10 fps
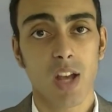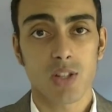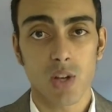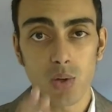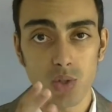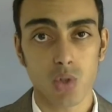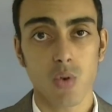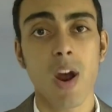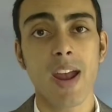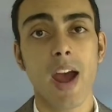So
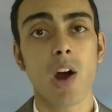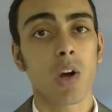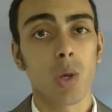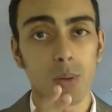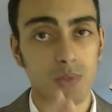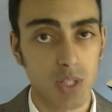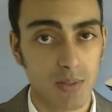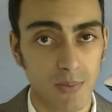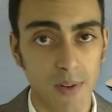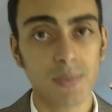try out with
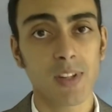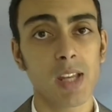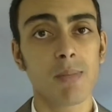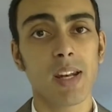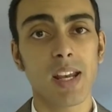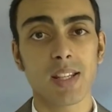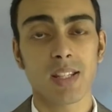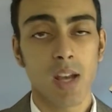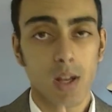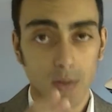just 15 minutes,